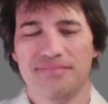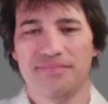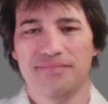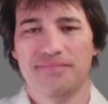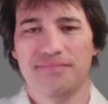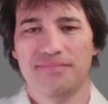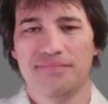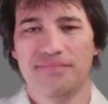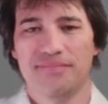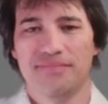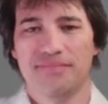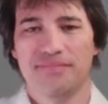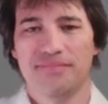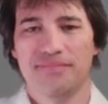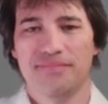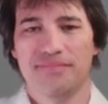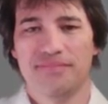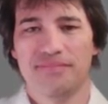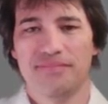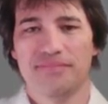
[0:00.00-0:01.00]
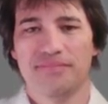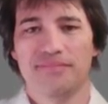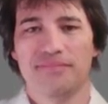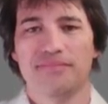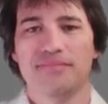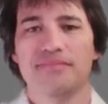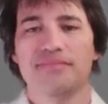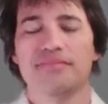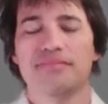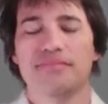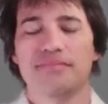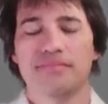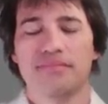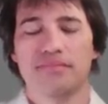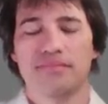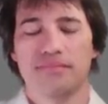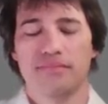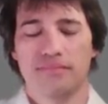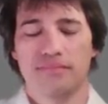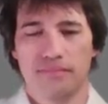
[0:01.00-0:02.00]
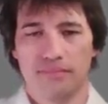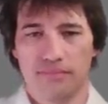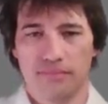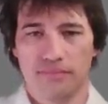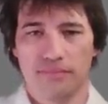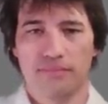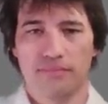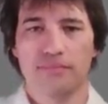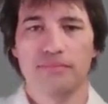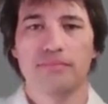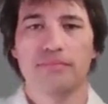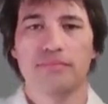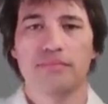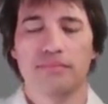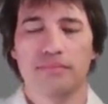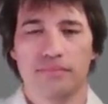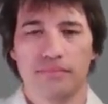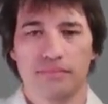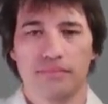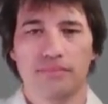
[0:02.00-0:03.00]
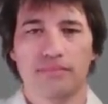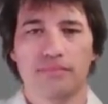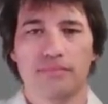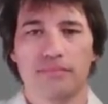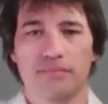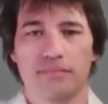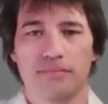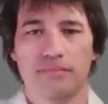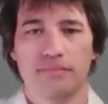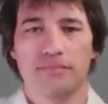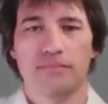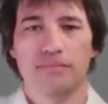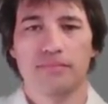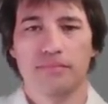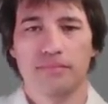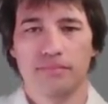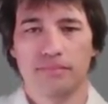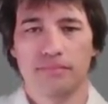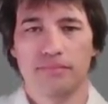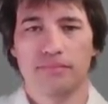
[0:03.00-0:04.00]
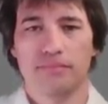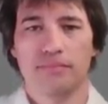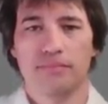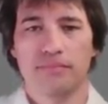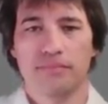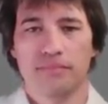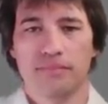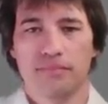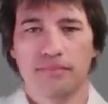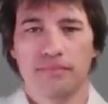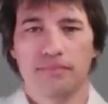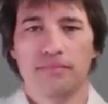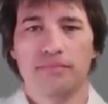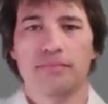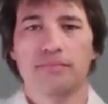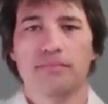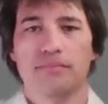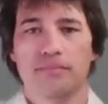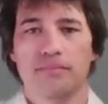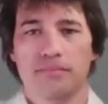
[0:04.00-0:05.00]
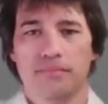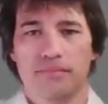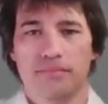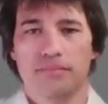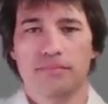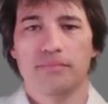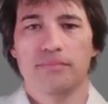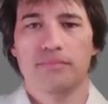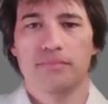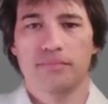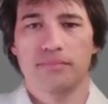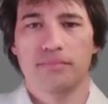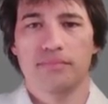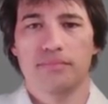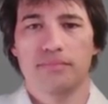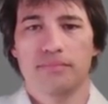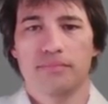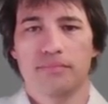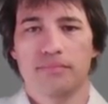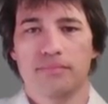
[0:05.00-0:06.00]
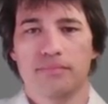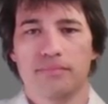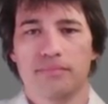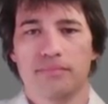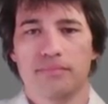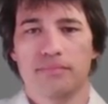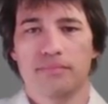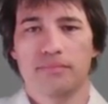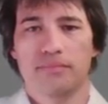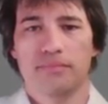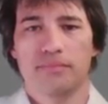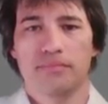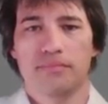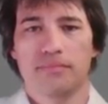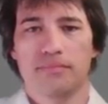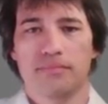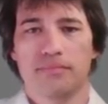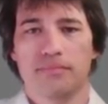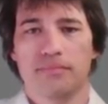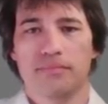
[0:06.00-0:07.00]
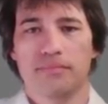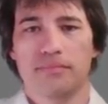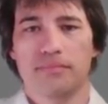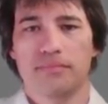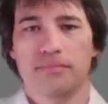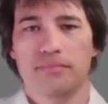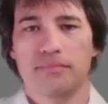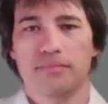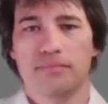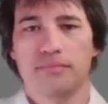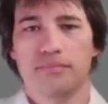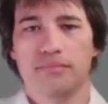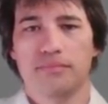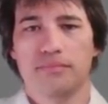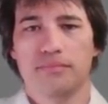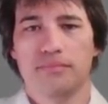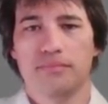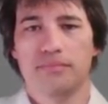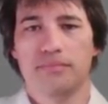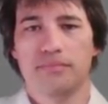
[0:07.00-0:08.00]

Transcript: This person isn't speaking.